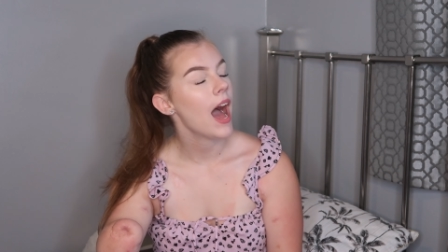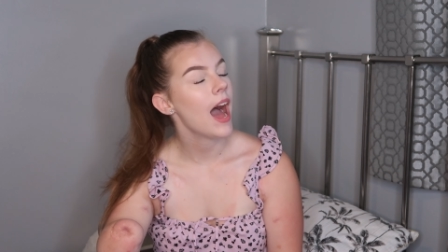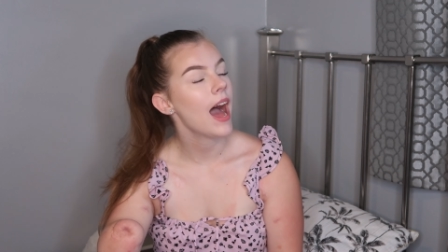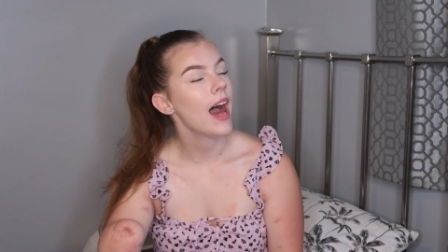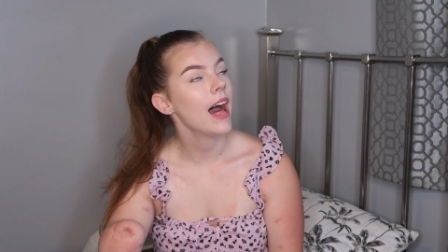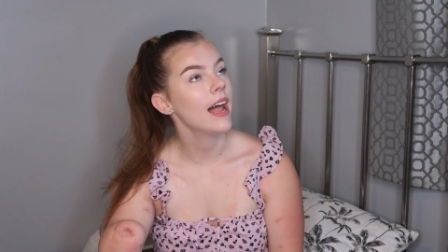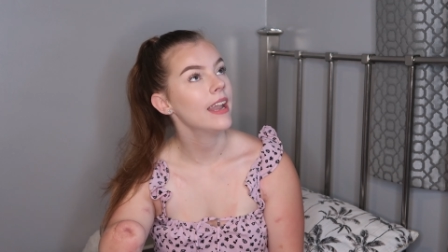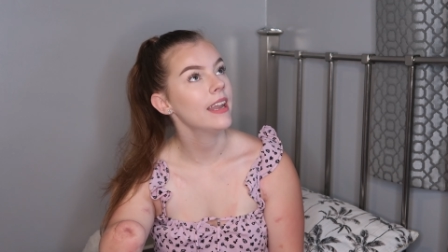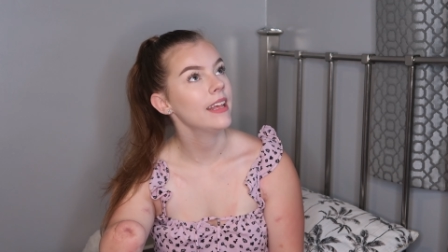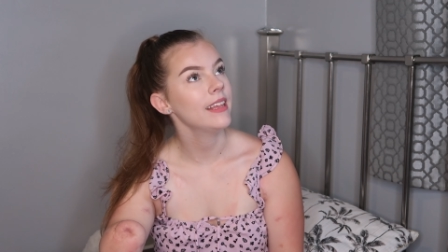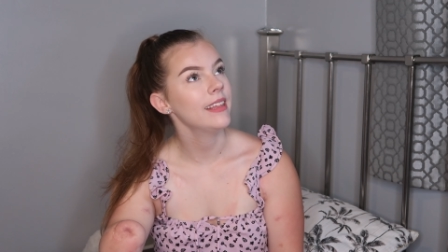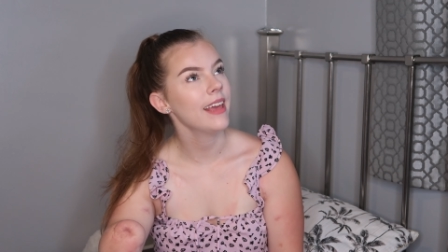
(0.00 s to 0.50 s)

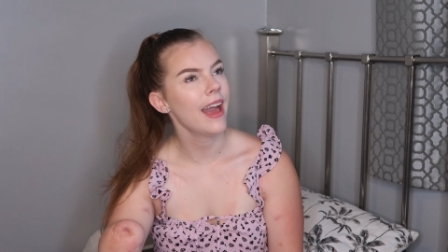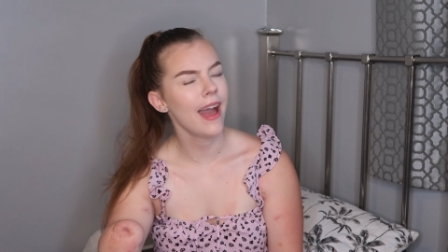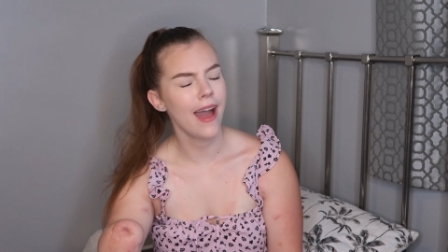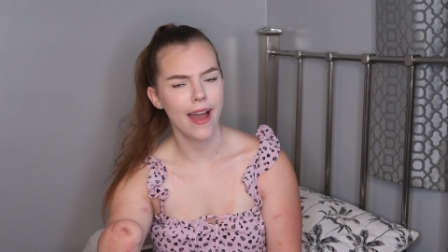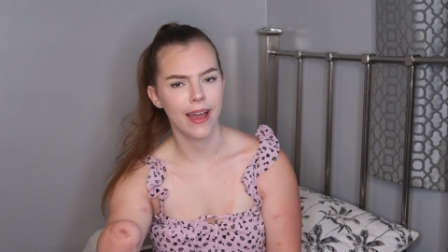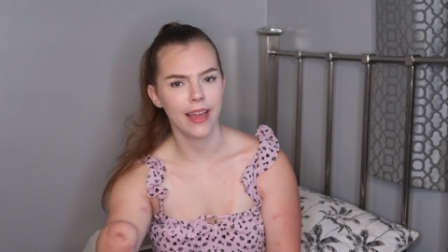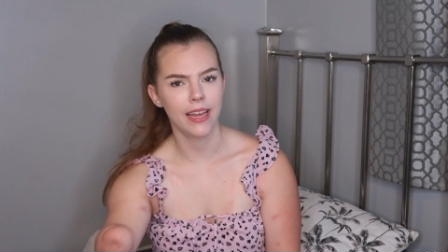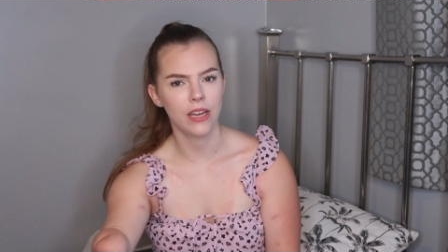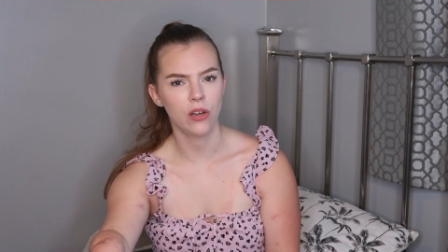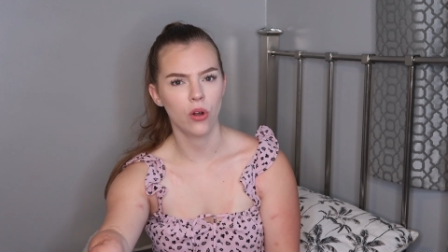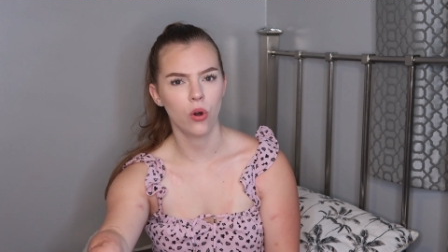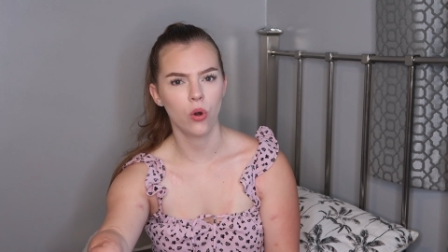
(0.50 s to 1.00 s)
And
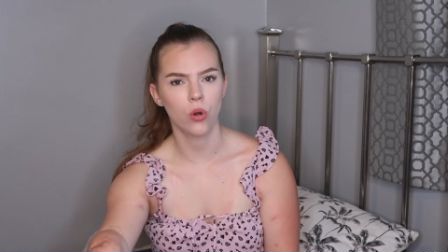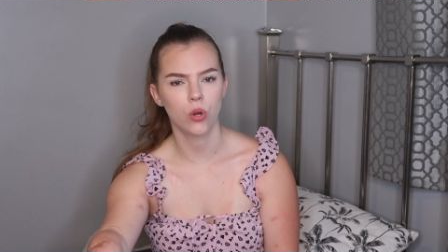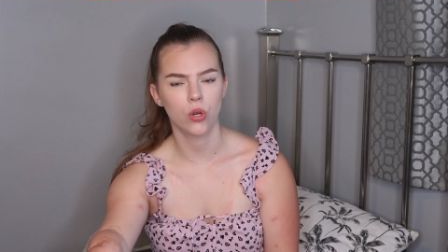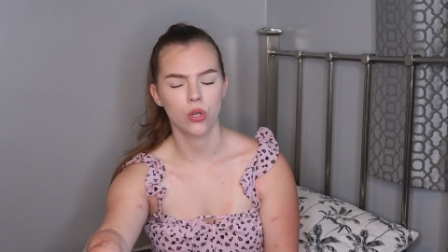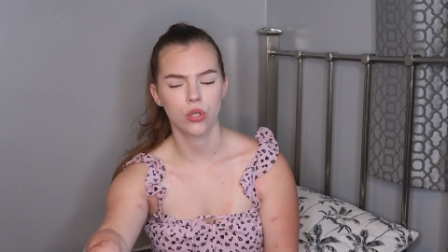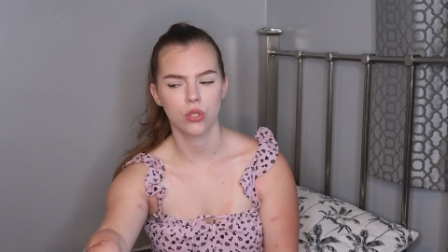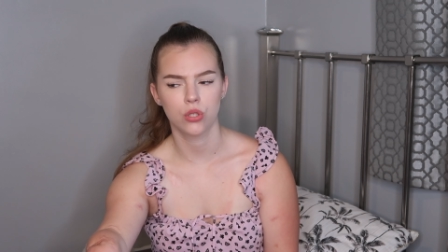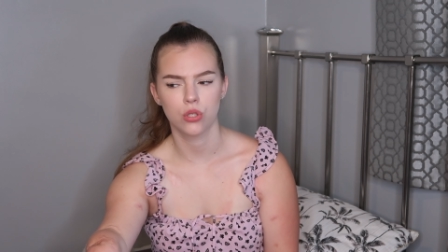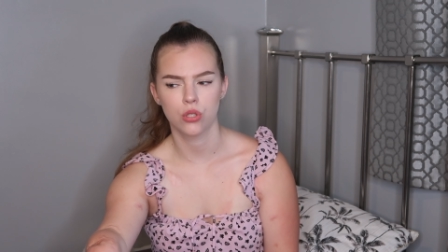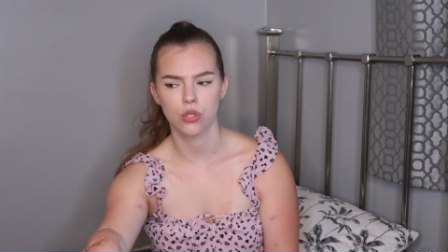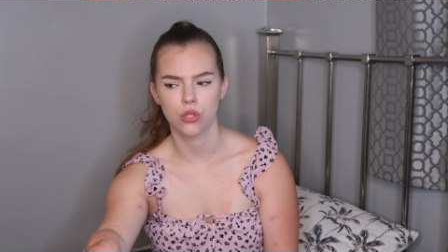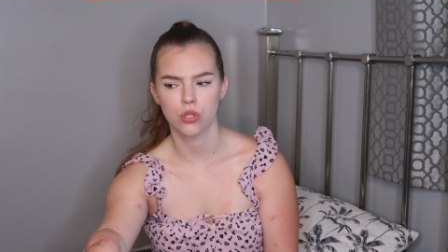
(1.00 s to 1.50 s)
yeah, in
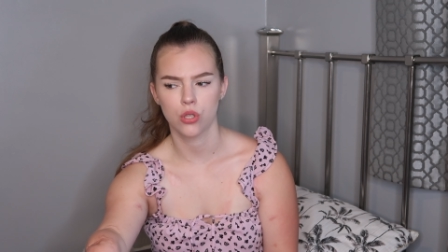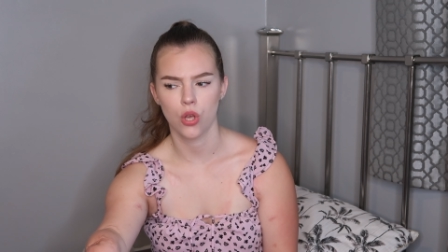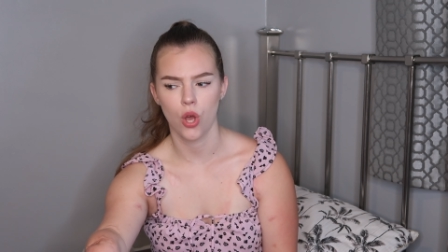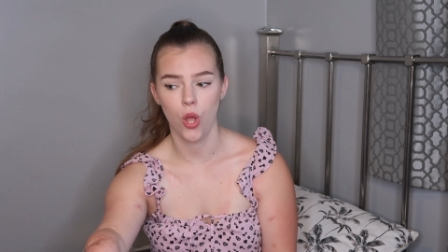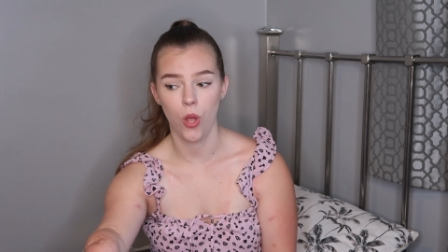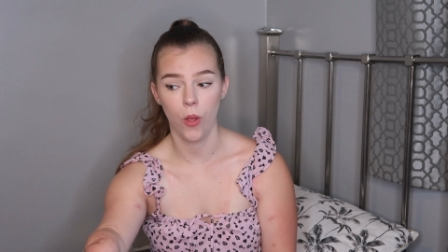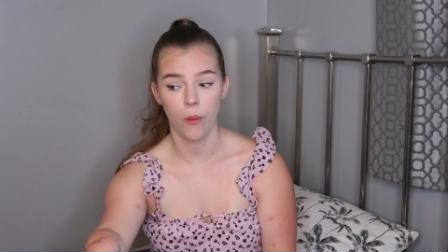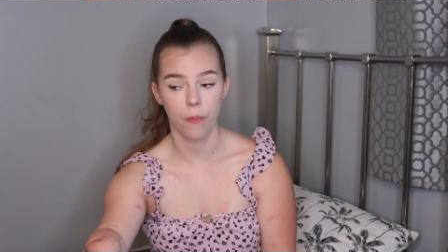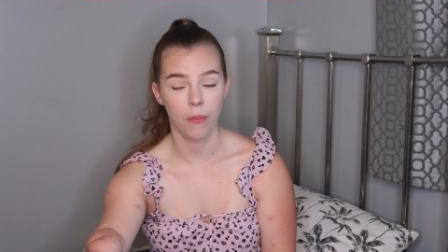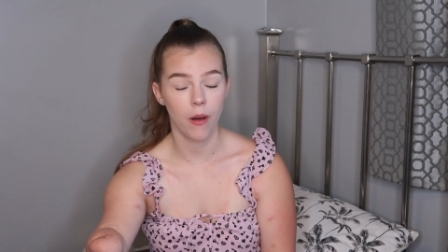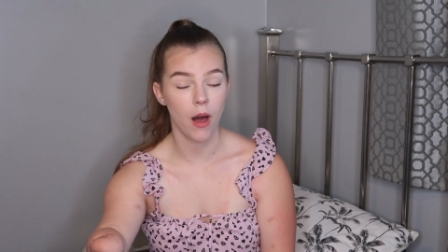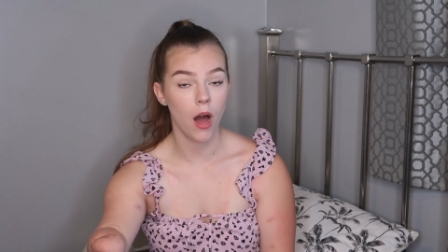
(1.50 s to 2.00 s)

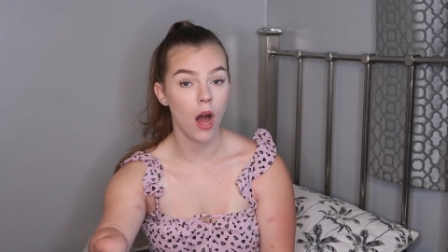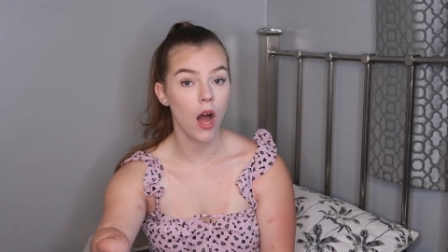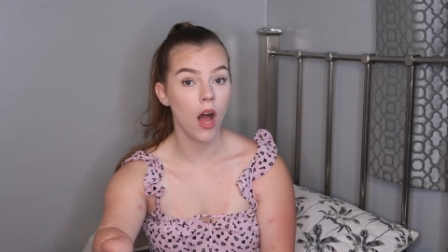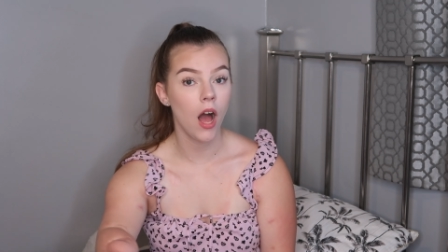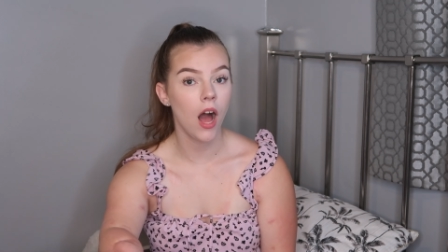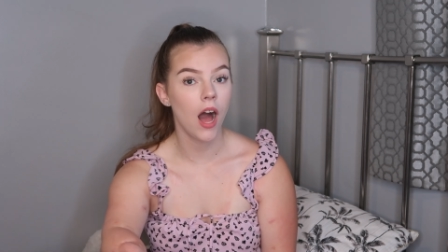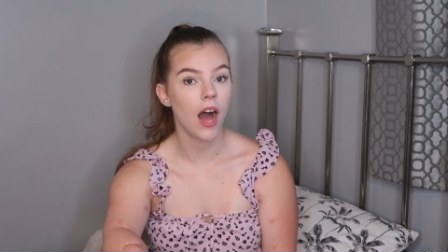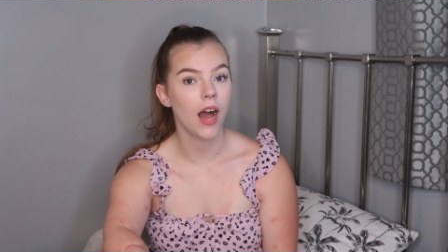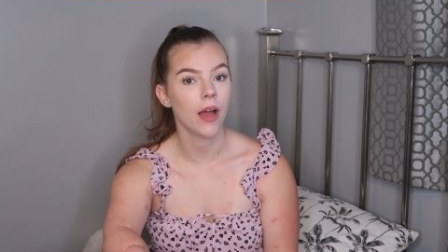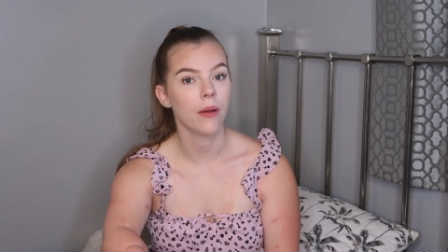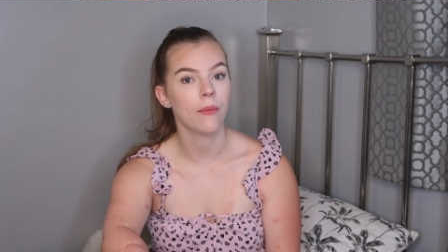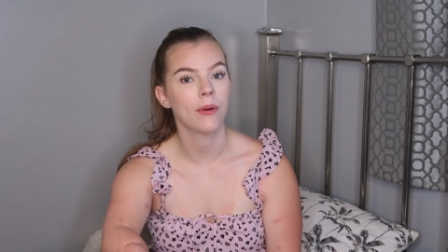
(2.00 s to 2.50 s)

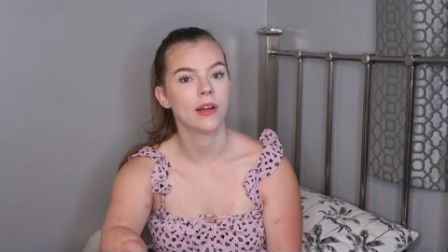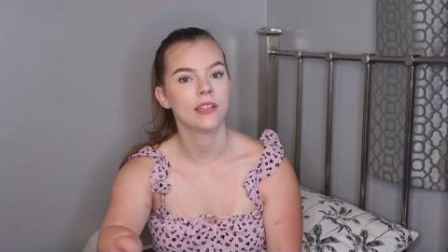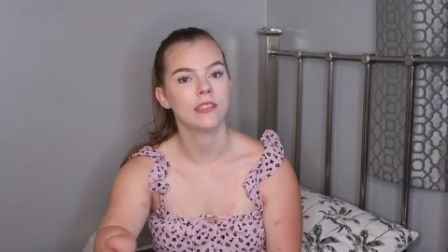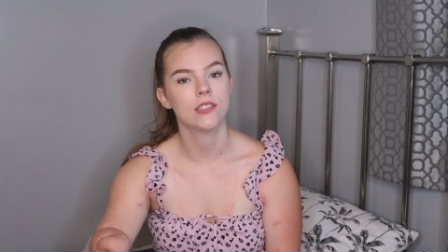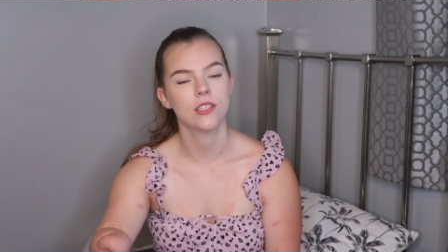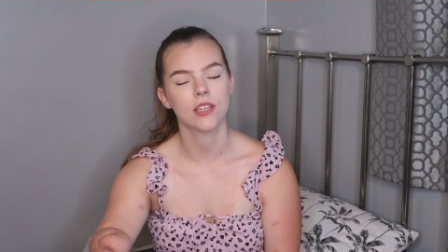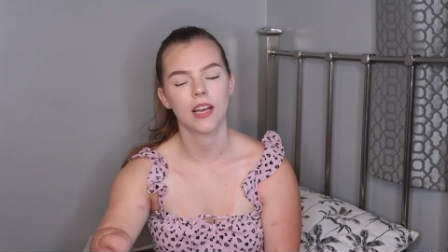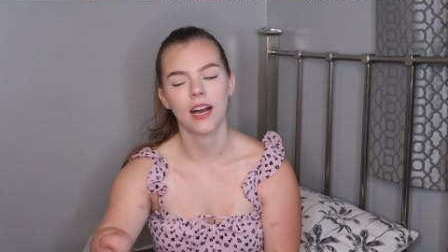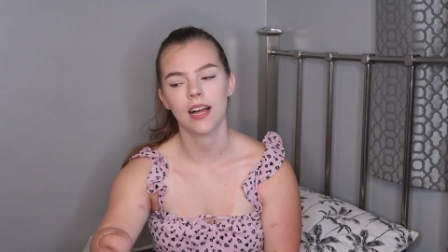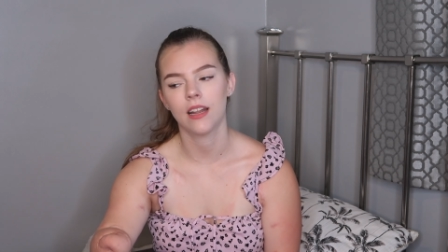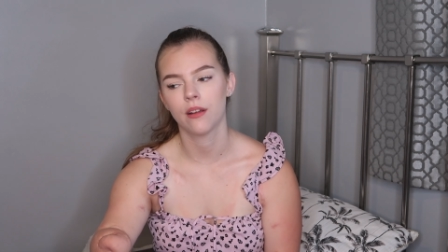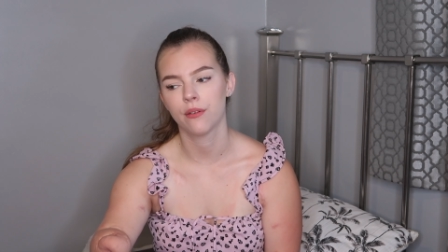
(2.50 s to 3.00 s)
October I went
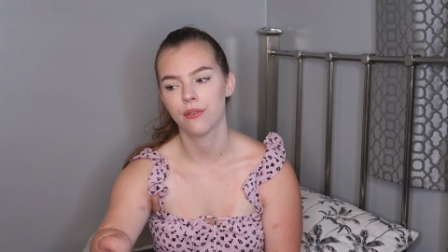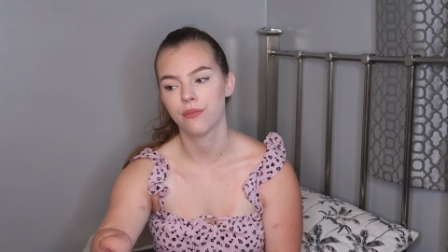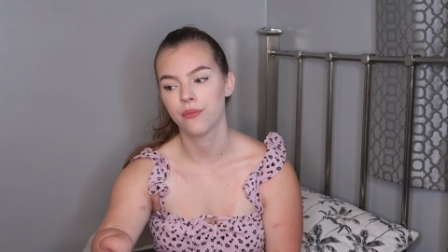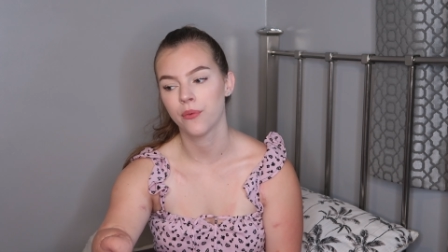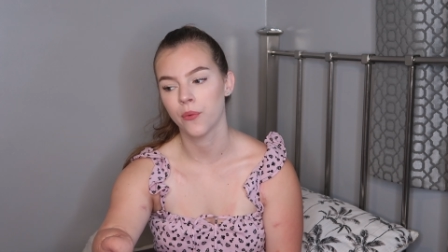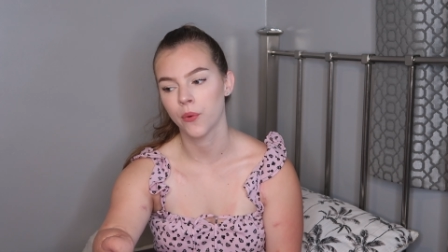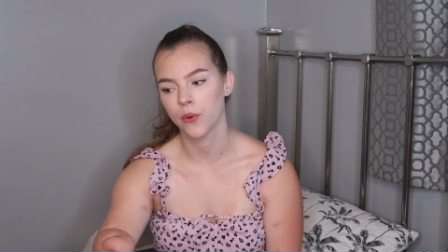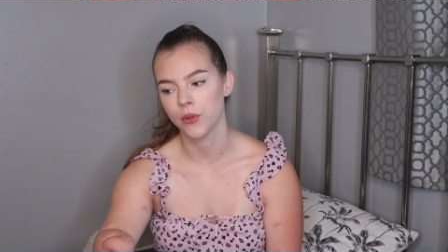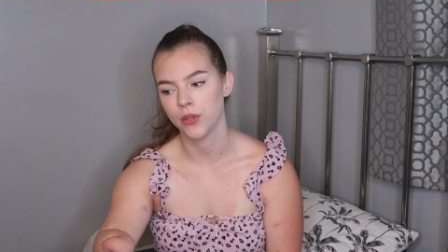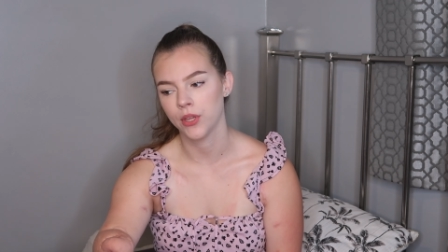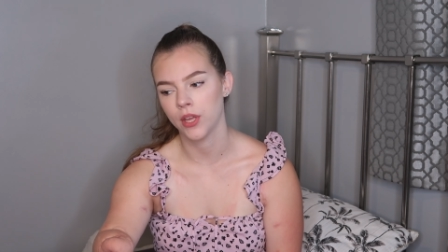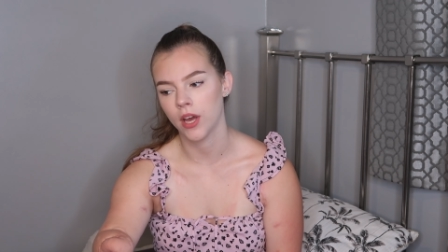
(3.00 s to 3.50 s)
to
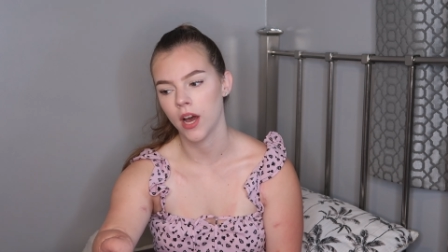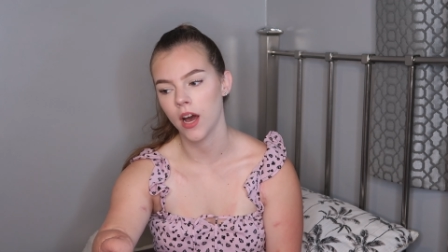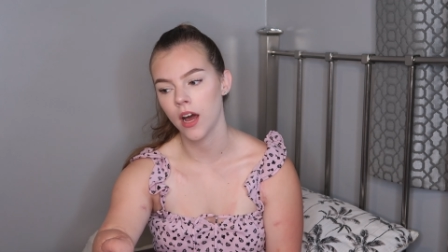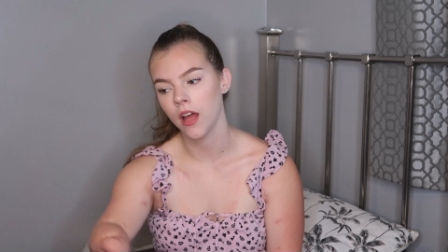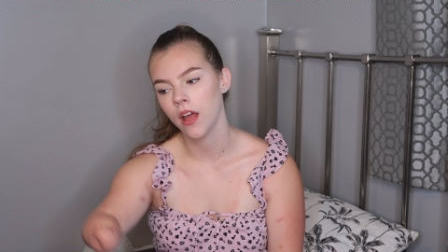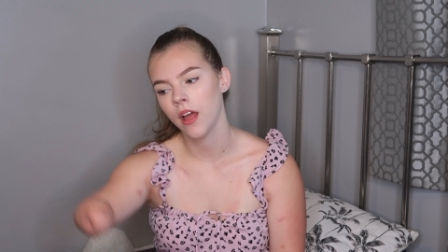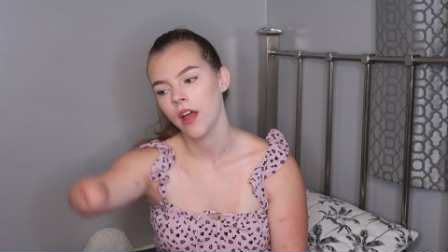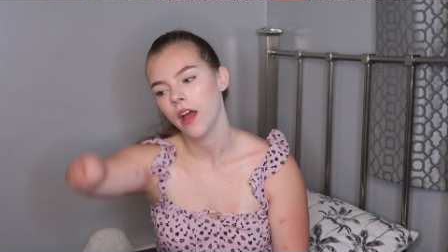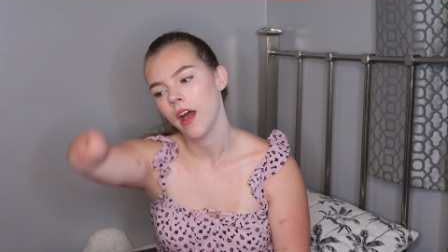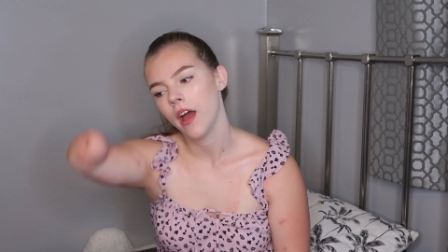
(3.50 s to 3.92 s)
California